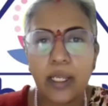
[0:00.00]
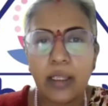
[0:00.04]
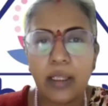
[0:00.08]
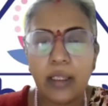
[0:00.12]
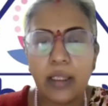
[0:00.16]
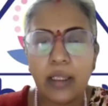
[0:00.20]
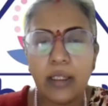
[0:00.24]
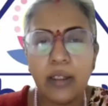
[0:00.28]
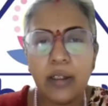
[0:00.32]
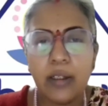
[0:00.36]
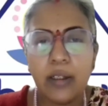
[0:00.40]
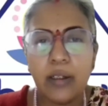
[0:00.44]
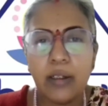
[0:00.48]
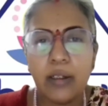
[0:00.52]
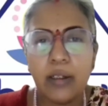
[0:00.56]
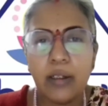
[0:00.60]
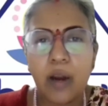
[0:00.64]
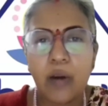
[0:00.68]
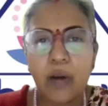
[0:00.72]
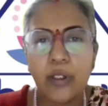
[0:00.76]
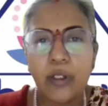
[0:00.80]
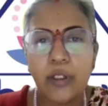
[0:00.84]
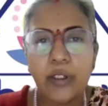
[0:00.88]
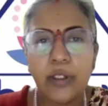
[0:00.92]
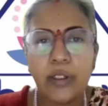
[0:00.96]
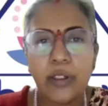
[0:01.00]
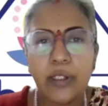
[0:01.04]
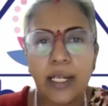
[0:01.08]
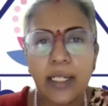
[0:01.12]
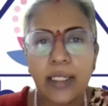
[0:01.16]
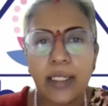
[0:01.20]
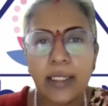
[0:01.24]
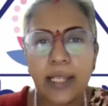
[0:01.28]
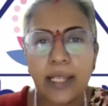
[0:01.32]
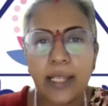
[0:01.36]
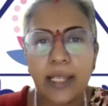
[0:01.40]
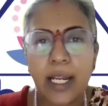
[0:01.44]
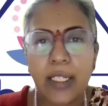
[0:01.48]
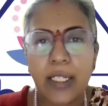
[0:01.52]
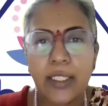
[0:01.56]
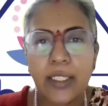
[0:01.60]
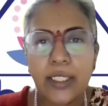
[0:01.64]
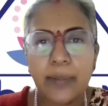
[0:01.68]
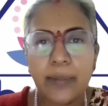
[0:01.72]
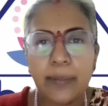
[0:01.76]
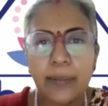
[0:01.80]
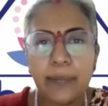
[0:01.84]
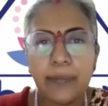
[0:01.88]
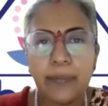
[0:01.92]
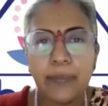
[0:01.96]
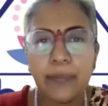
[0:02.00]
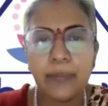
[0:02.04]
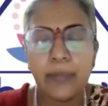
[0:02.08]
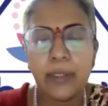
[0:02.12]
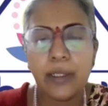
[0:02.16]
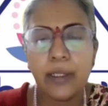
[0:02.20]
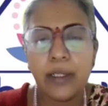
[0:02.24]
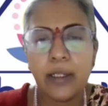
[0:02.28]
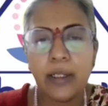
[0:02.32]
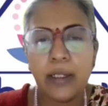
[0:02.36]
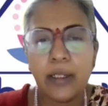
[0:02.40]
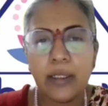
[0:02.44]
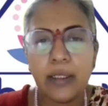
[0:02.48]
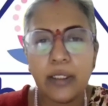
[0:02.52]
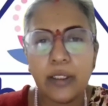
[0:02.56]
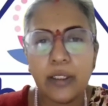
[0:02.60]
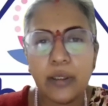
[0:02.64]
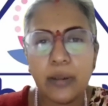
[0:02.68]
Okay. How do you get calcium?